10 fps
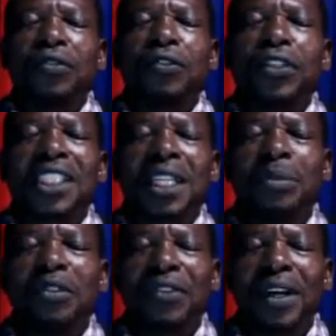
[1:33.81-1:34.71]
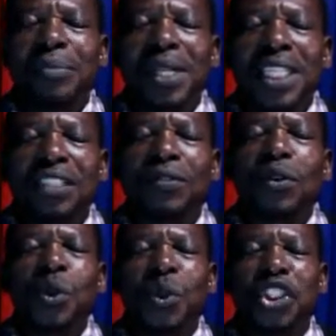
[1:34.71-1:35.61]
for stable families,
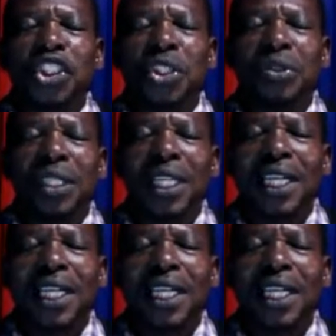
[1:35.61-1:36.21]
for good children,